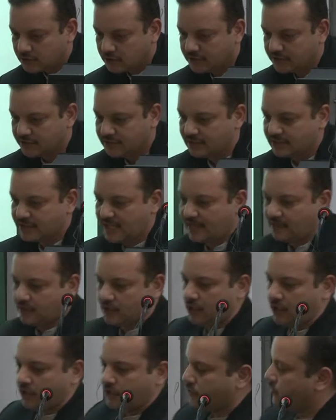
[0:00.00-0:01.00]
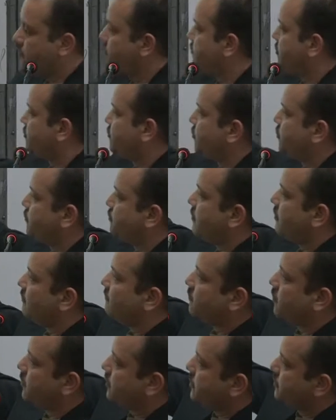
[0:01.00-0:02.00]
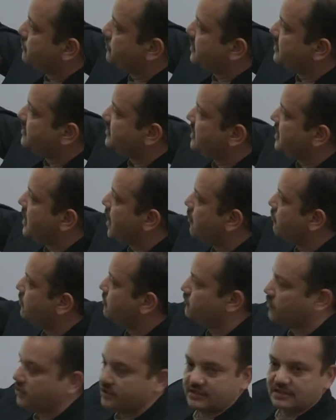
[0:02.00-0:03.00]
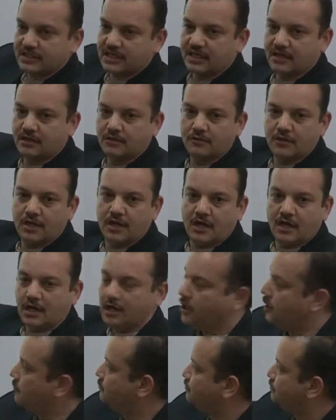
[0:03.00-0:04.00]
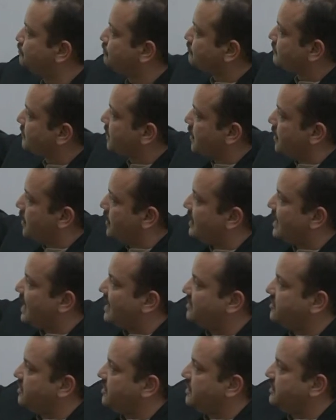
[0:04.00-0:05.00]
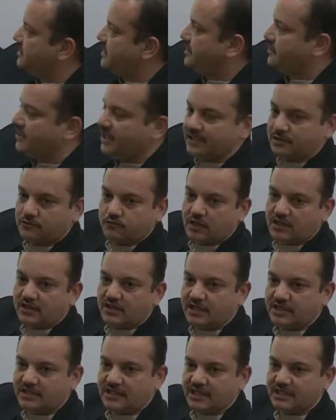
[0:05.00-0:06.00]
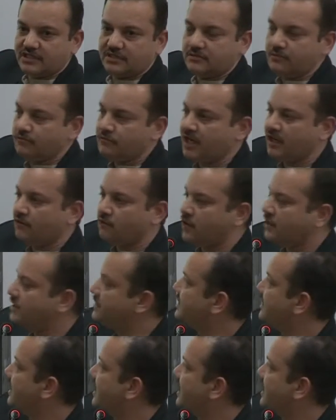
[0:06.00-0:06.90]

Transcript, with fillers: So this is like the schedule of water. You can see how it was. Larji generates 136 megawatts.